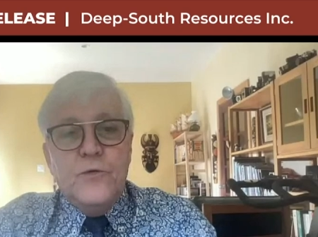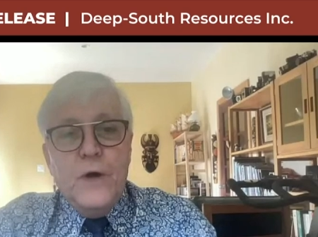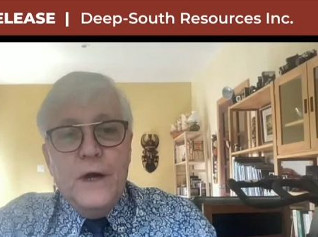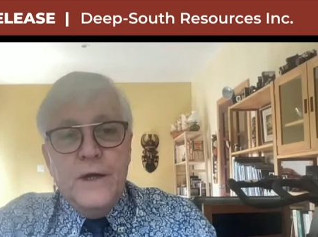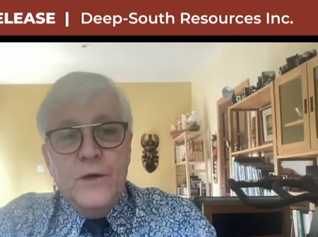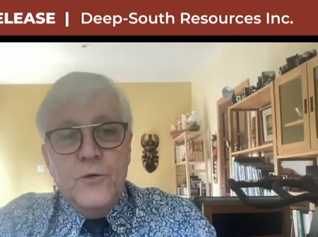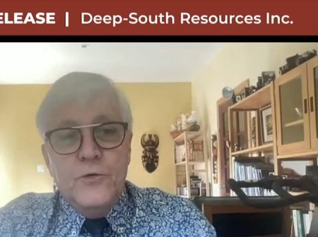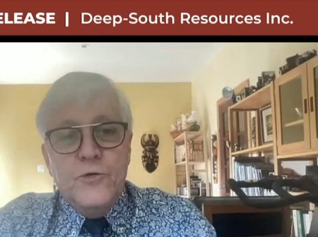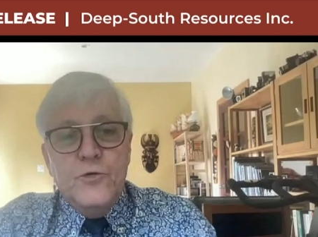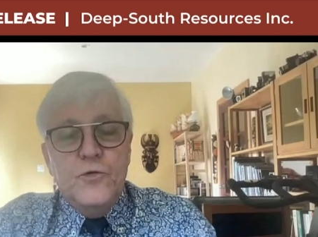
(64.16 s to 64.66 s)

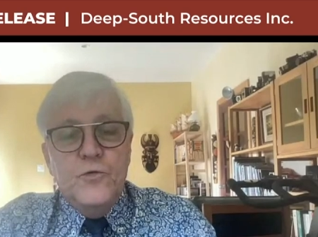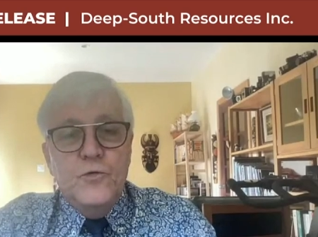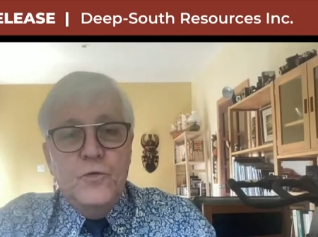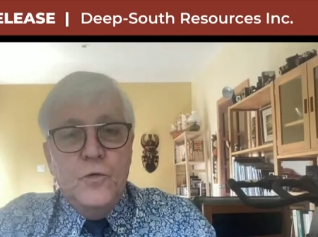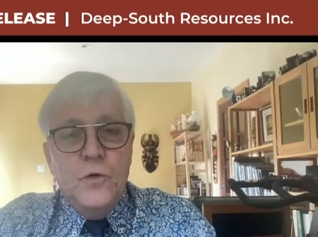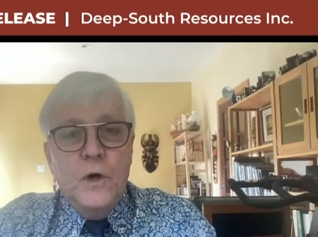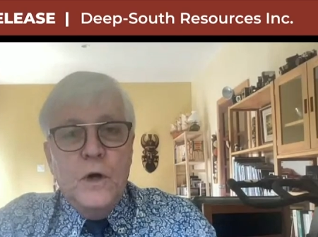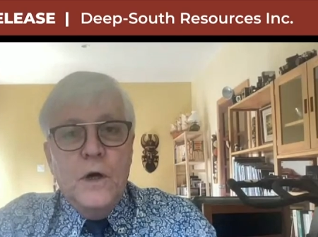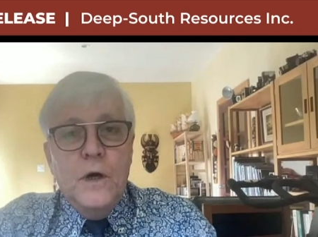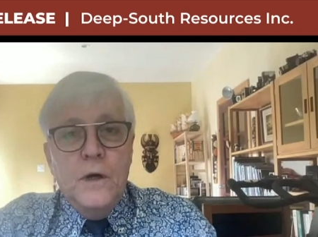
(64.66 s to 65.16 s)
prior
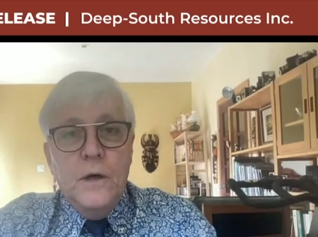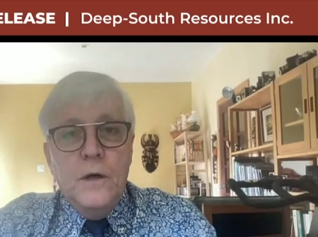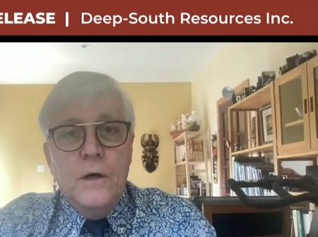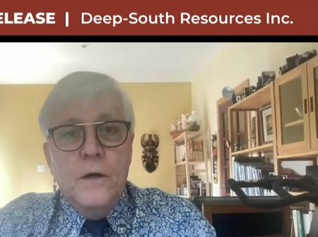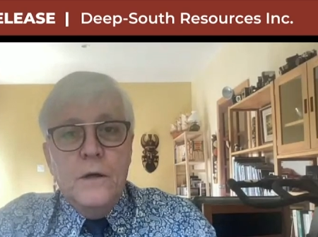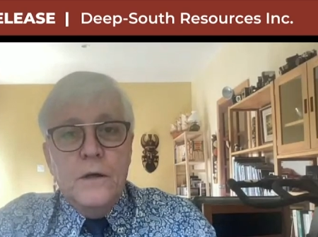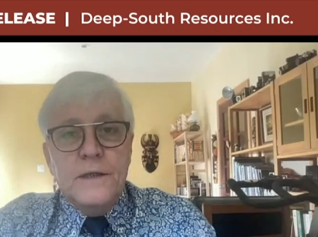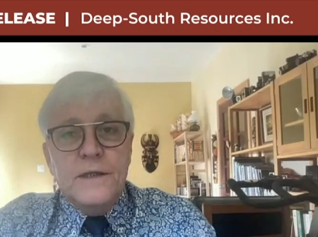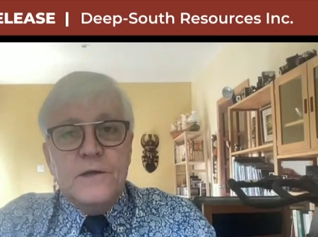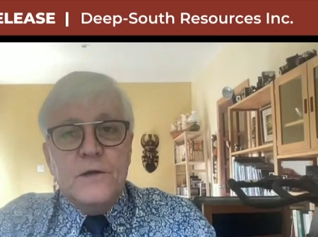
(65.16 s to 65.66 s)

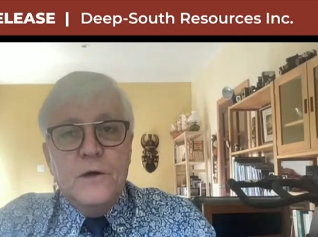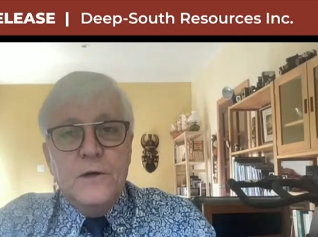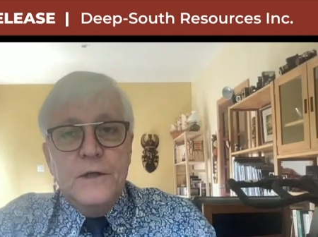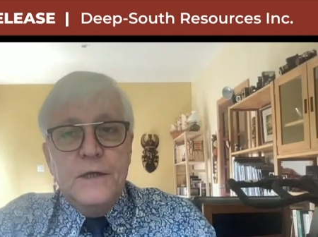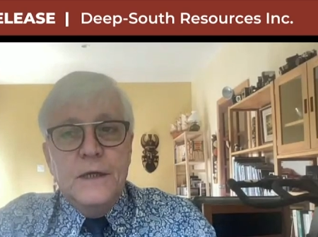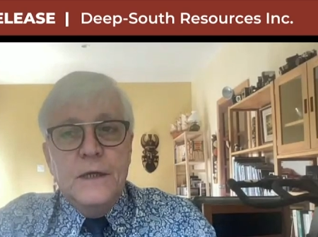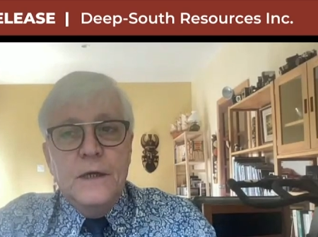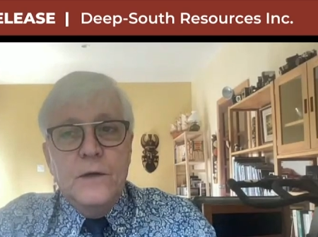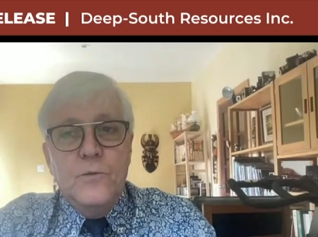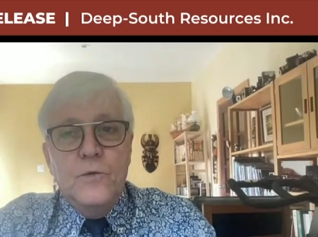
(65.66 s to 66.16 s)
to
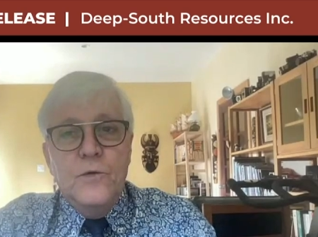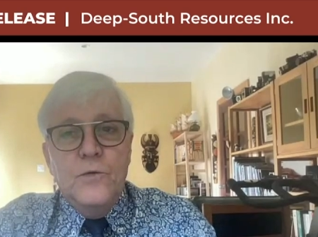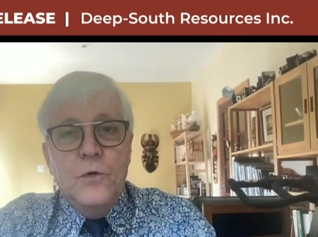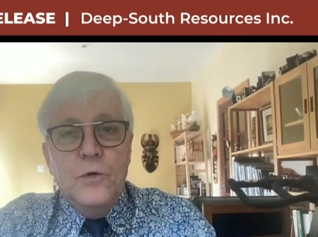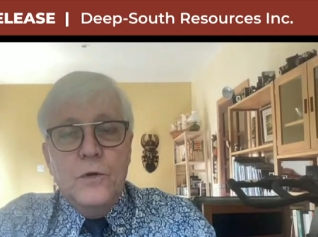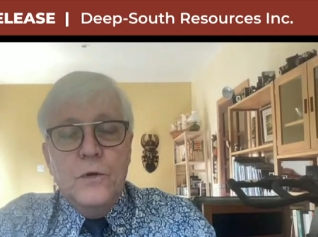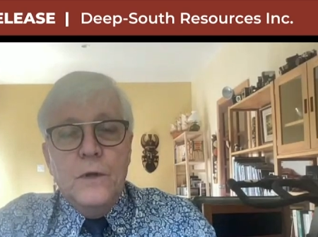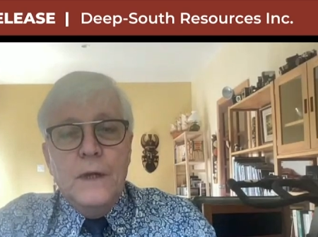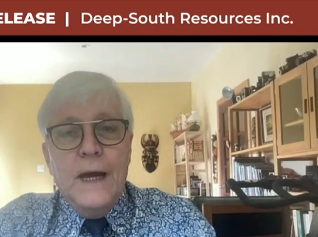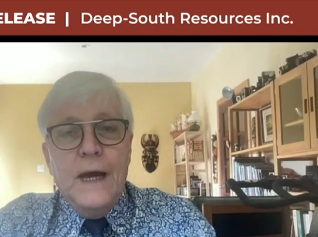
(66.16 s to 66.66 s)
starting, we
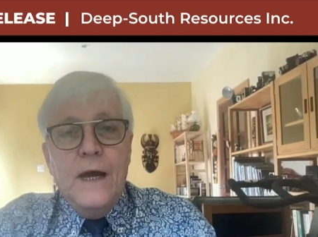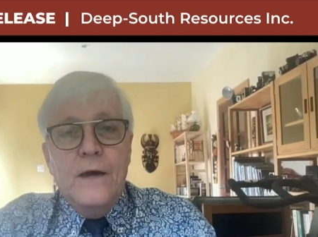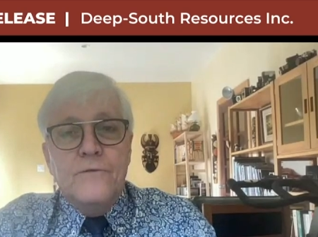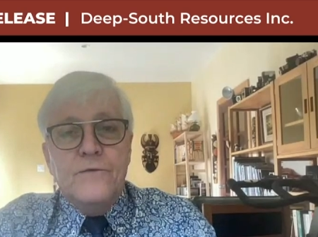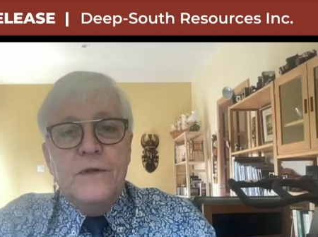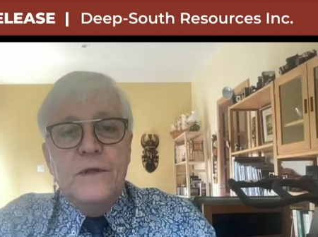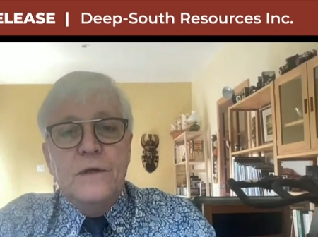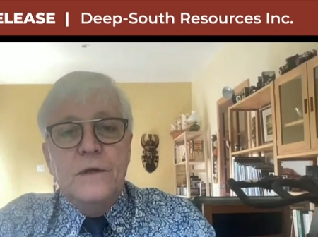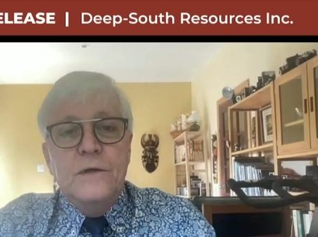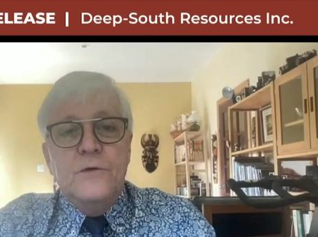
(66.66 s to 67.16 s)
will
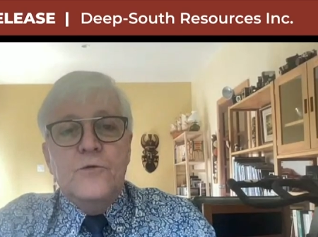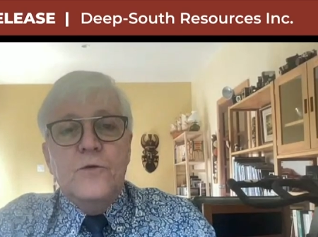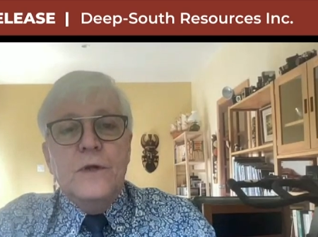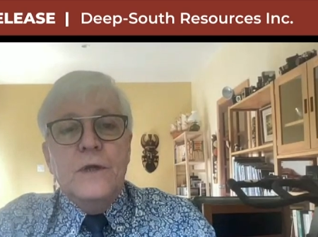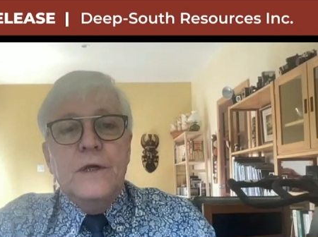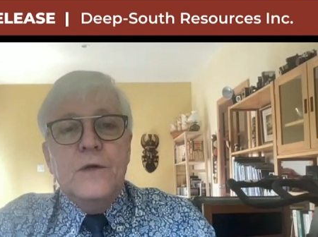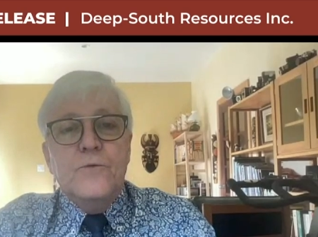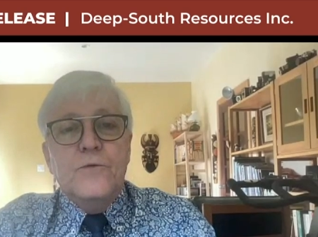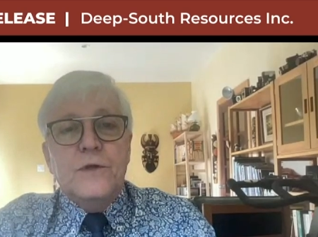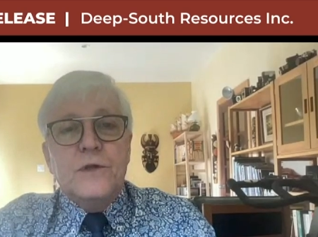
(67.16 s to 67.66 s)
have the
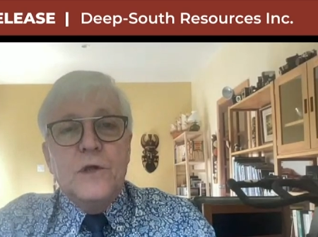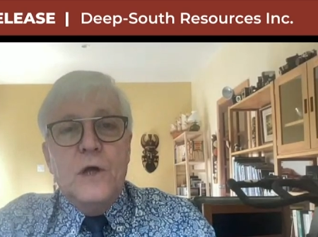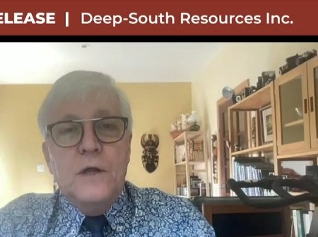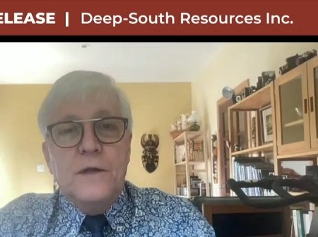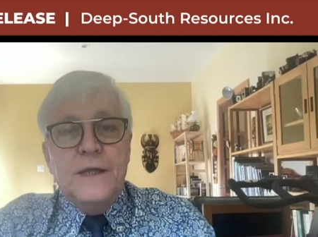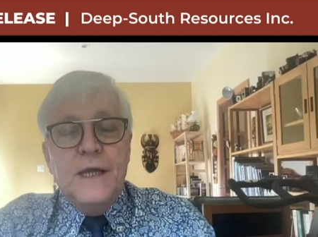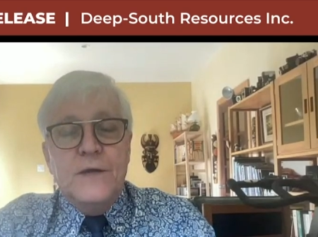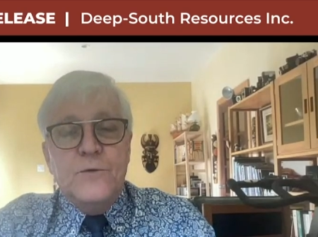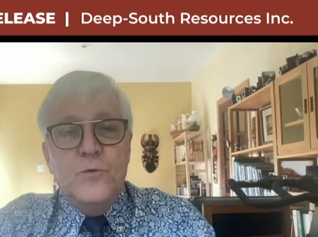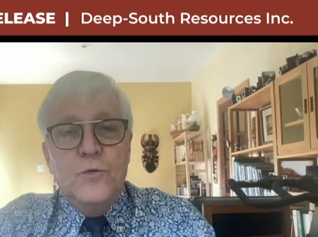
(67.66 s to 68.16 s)
drilling
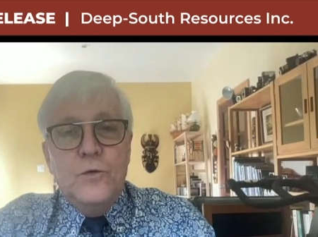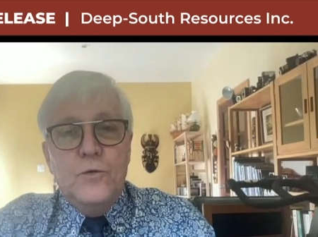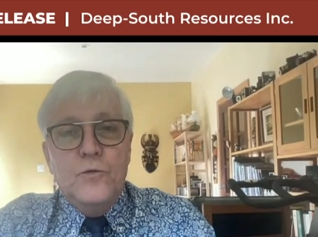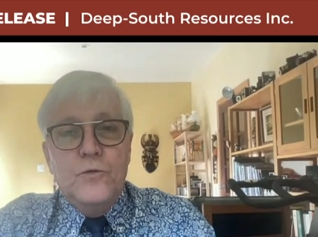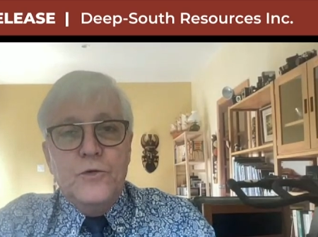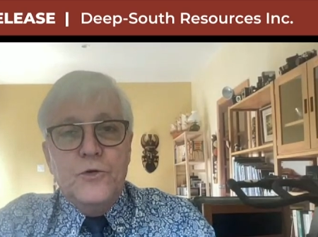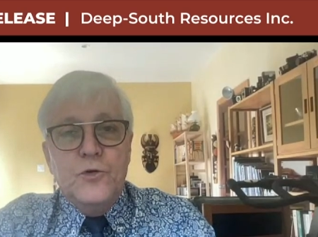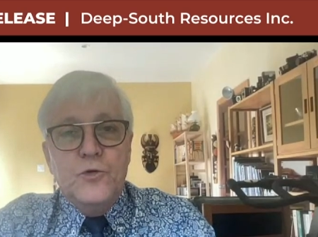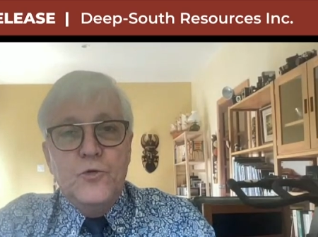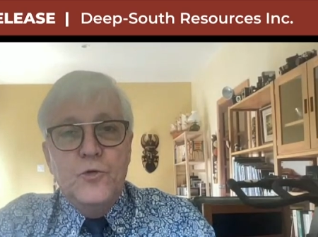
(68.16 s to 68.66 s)
result that will
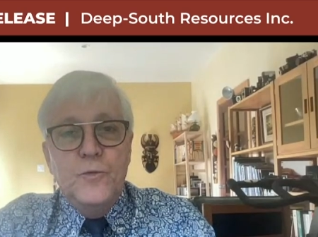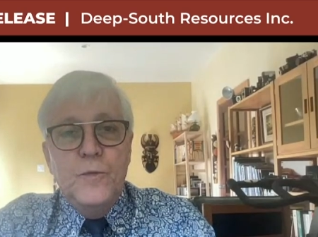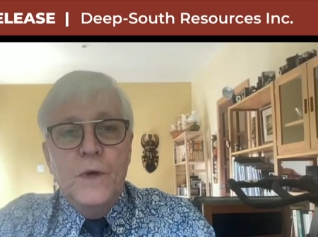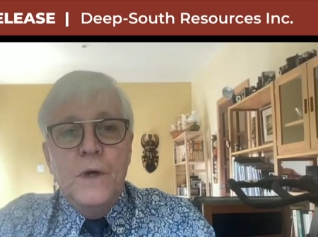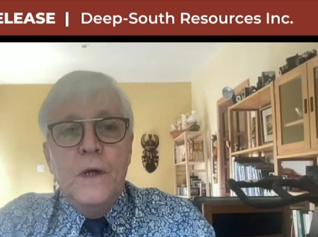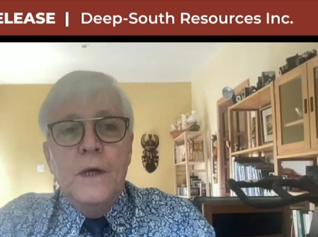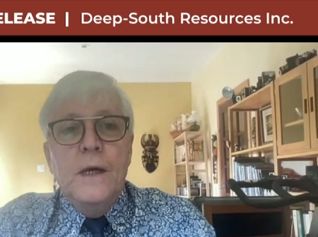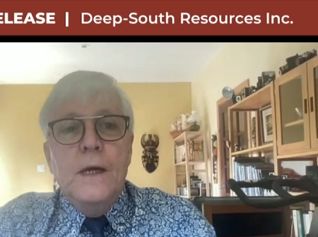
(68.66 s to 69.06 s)
resume.